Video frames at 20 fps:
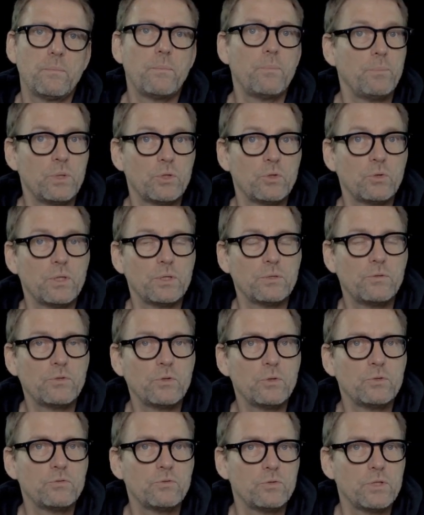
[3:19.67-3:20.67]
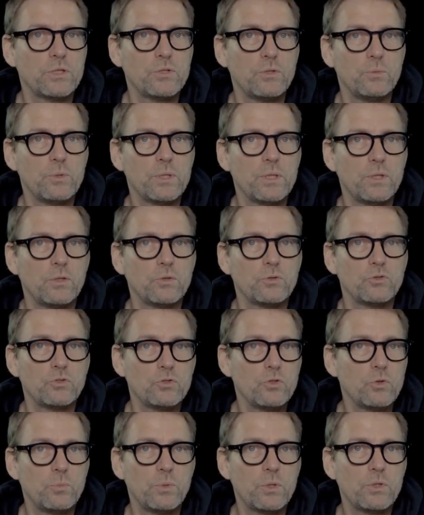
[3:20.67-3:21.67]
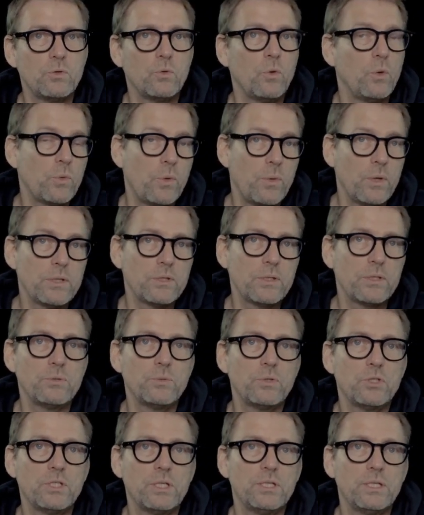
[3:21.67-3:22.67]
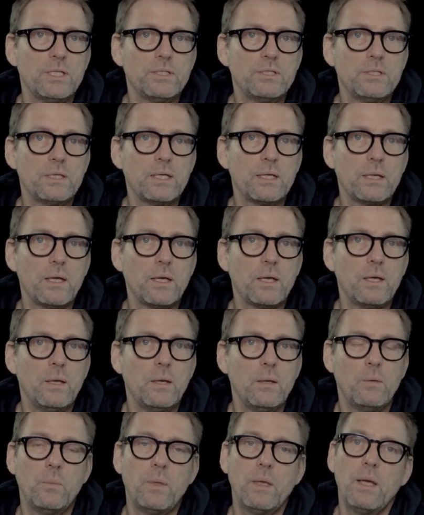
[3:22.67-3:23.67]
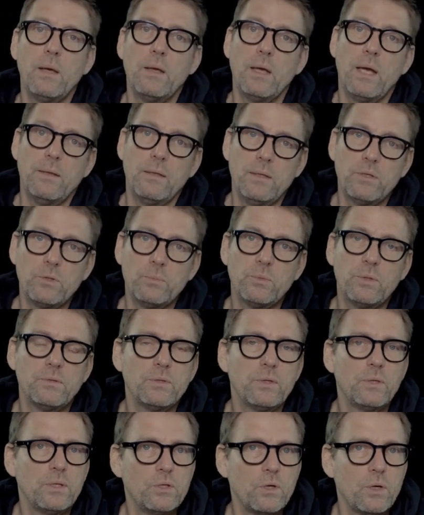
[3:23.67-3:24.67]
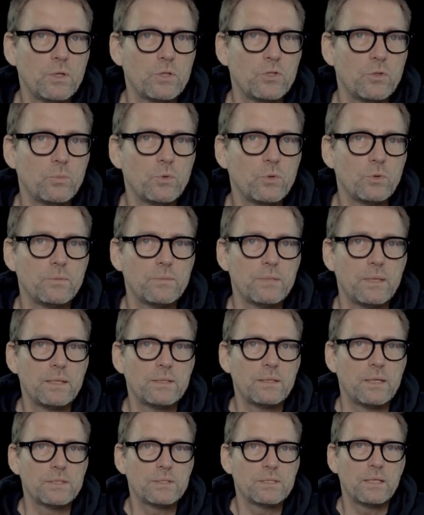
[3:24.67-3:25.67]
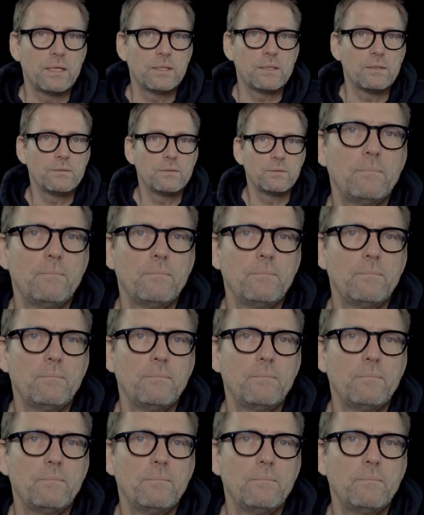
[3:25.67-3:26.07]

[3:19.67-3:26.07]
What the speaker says: But you can feel free to be a little stupid to operate this machine easily without having to be very knowledgeable, as I said.